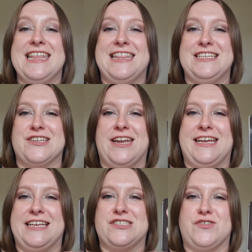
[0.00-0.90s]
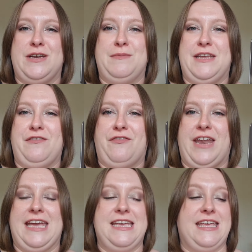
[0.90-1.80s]
These are like extremely
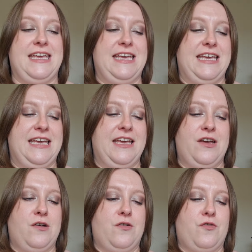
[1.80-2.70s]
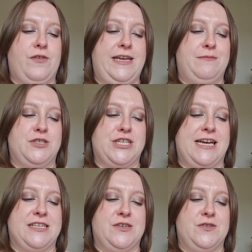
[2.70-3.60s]
flaky cream
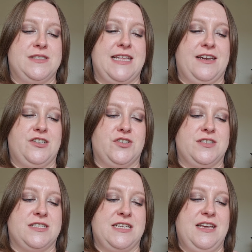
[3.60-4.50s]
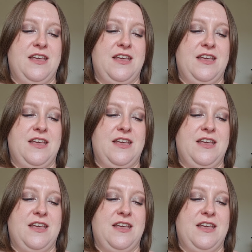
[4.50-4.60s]
shadows that are just